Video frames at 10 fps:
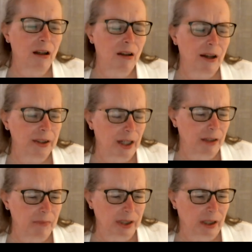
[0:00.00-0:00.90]
a lot of
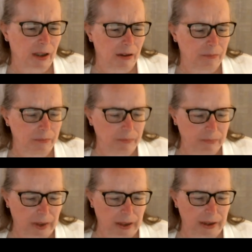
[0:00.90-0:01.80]
times, you
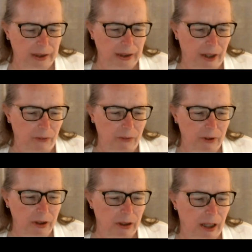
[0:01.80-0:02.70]
know,
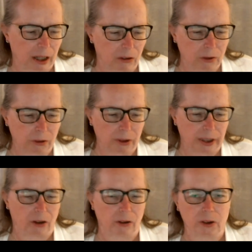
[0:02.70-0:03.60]

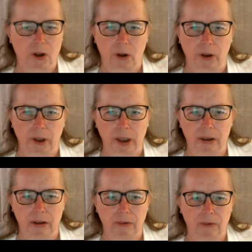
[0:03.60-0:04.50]
elderly are
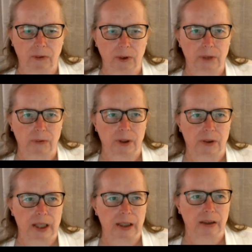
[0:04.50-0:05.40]
targeted for
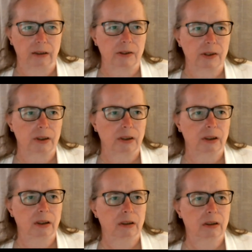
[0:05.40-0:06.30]
different things.
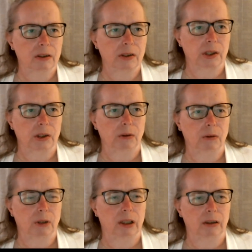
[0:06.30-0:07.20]

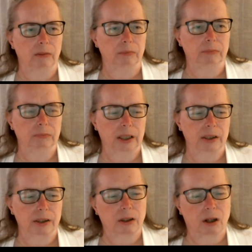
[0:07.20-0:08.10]
So
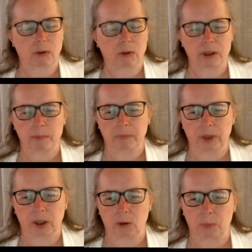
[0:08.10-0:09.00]
that's always a
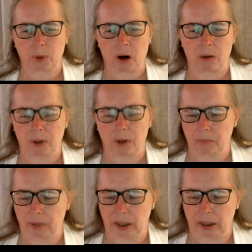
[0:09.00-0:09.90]
huge
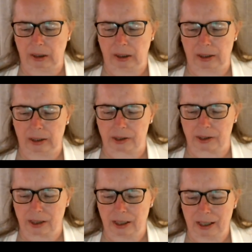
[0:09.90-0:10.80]
problem. And it's